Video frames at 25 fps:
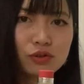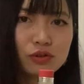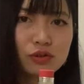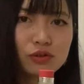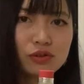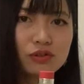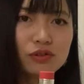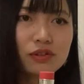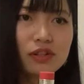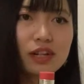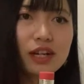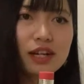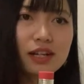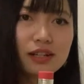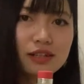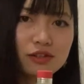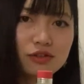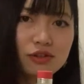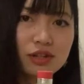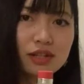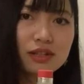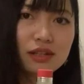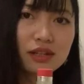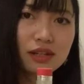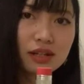do is
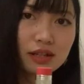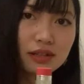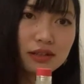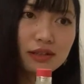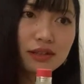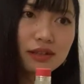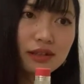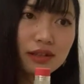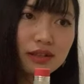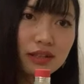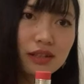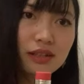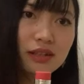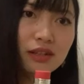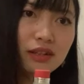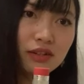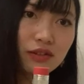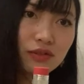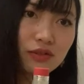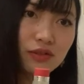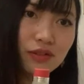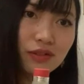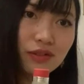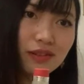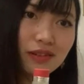just
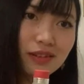continue,